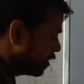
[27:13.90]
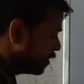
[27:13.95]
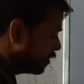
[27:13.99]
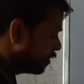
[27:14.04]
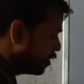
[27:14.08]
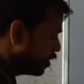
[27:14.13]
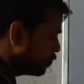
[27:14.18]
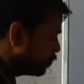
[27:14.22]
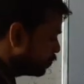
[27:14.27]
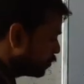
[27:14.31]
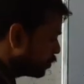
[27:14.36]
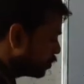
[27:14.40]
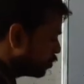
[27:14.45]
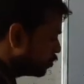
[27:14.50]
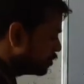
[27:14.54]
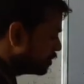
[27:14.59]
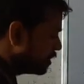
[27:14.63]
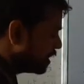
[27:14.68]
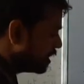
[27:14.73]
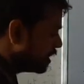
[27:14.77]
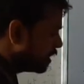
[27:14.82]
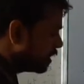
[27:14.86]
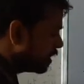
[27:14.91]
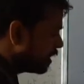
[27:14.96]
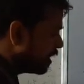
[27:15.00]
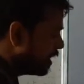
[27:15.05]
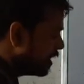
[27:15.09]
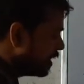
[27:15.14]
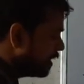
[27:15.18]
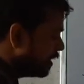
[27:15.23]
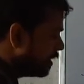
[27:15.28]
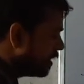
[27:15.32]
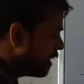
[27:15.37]
The
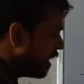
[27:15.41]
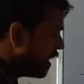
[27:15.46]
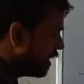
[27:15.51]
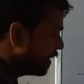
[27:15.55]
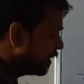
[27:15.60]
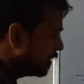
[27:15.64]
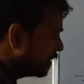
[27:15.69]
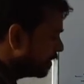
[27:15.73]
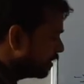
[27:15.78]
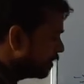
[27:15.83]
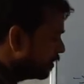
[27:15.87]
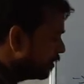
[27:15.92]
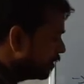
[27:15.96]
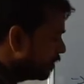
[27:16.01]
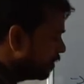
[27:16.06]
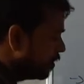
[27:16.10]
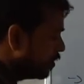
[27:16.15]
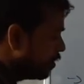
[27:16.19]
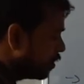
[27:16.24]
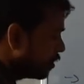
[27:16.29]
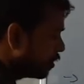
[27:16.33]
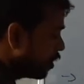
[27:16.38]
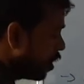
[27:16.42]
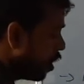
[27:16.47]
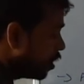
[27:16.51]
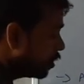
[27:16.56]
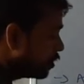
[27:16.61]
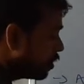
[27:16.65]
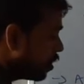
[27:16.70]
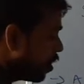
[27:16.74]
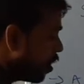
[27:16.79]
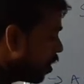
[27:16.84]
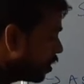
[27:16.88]
projectile angle, not
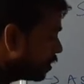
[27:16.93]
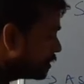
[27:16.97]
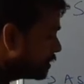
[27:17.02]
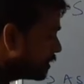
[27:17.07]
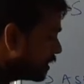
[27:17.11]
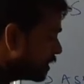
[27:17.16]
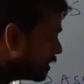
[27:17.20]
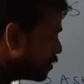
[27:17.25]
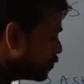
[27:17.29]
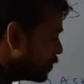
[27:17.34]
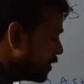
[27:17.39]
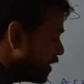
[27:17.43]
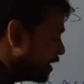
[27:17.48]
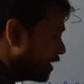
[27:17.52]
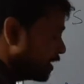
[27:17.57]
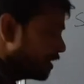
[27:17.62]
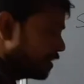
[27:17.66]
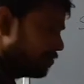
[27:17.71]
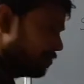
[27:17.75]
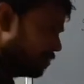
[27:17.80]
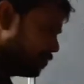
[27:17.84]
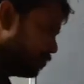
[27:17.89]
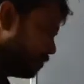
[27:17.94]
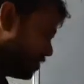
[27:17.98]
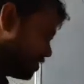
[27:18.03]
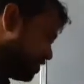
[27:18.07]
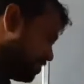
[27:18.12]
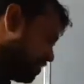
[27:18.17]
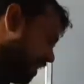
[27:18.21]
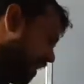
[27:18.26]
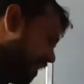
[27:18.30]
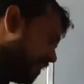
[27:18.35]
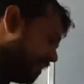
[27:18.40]
the horizontal plane. He will be
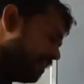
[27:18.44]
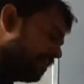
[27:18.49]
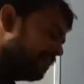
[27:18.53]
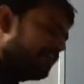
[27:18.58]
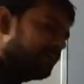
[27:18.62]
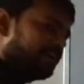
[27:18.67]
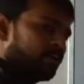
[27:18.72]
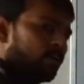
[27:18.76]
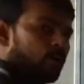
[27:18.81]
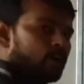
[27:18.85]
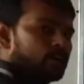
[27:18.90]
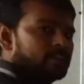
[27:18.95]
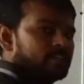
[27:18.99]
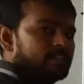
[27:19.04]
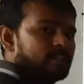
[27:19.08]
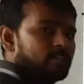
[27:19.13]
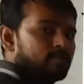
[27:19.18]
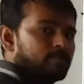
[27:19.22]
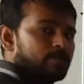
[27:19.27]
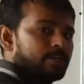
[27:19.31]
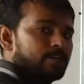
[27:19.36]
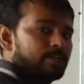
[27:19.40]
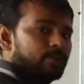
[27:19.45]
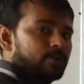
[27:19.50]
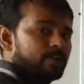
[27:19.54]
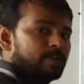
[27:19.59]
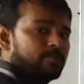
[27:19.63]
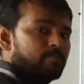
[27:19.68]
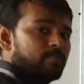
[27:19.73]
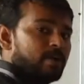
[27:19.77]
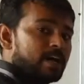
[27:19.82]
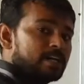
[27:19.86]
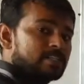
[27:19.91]
standing in horizontal plane only,
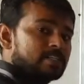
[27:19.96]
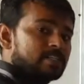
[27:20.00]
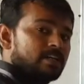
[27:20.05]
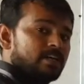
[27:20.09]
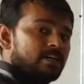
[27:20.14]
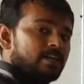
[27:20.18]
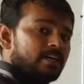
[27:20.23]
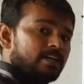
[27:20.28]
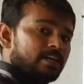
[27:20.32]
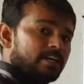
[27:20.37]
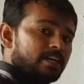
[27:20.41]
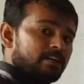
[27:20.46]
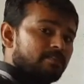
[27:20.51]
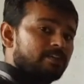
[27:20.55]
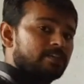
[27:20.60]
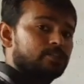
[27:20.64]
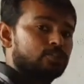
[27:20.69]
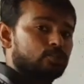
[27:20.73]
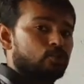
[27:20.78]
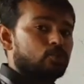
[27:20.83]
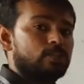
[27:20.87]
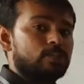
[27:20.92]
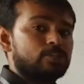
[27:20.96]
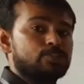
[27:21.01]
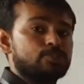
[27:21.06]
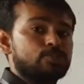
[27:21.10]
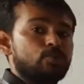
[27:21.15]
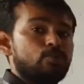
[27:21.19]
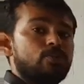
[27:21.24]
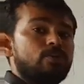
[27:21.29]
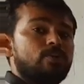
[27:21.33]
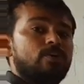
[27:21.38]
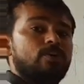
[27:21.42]
but he will throw the
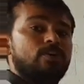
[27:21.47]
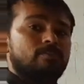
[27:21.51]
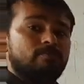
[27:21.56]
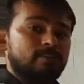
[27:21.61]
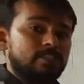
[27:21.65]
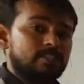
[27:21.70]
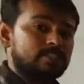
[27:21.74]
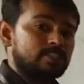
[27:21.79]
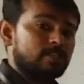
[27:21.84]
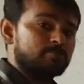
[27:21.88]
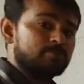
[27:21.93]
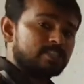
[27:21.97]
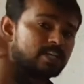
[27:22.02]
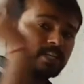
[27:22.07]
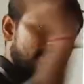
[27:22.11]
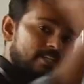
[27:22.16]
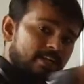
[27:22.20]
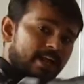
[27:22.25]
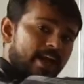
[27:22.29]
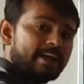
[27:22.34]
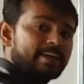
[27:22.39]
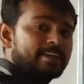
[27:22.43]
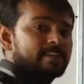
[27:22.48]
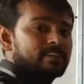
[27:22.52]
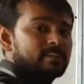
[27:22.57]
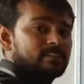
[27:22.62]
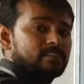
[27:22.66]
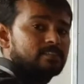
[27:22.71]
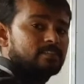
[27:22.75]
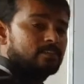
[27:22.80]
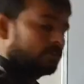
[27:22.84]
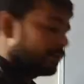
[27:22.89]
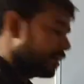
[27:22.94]
stone with some certain angle.
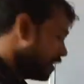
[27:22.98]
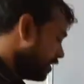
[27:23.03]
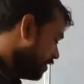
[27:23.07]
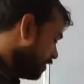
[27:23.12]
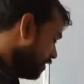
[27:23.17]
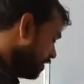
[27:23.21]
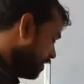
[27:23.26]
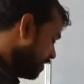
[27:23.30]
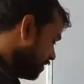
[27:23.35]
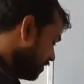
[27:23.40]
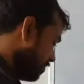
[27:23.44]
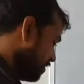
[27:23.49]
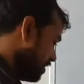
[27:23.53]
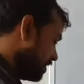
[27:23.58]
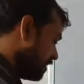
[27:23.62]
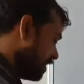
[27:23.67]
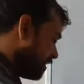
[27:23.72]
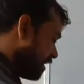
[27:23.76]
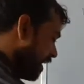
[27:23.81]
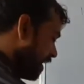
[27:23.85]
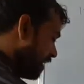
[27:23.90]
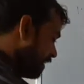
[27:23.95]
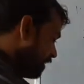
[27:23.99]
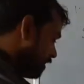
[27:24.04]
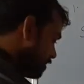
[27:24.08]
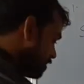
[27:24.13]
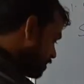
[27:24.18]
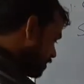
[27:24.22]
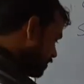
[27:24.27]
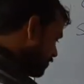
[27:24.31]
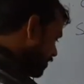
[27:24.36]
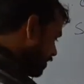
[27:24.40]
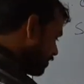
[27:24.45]
Okay, when that angle is
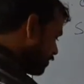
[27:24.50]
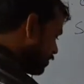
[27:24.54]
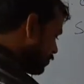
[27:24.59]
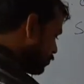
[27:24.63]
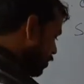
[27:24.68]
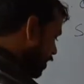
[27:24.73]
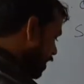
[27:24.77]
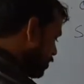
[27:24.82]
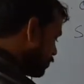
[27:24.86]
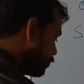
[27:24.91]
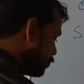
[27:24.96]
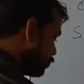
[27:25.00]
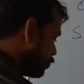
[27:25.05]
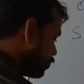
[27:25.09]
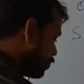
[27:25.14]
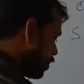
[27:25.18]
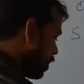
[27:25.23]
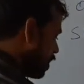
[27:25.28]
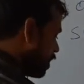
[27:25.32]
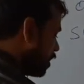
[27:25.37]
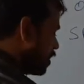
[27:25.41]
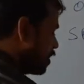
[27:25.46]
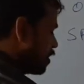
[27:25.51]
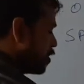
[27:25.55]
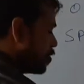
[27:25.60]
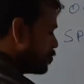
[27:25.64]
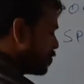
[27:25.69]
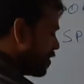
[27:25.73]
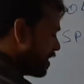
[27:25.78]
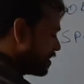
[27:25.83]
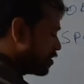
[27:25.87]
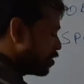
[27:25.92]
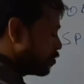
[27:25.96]
given, you have to draw
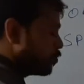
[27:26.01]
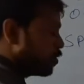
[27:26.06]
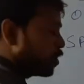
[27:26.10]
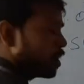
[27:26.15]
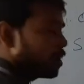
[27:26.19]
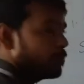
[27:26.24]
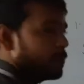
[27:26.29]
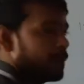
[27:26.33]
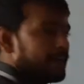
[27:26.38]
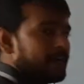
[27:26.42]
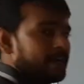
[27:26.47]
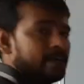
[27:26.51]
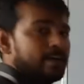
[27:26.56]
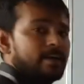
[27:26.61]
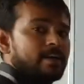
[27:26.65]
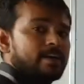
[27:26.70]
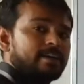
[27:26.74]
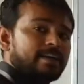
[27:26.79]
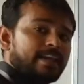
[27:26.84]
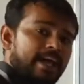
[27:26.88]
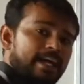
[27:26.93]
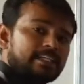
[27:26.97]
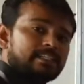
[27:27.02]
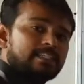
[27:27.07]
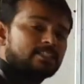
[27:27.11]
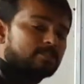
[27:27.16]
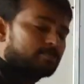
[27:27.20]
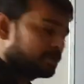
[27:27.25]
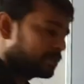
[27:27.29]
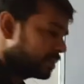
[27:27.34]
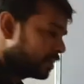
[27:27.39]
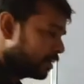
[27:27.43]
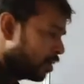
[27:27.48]
parabola by tangents
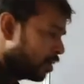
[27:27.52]
method.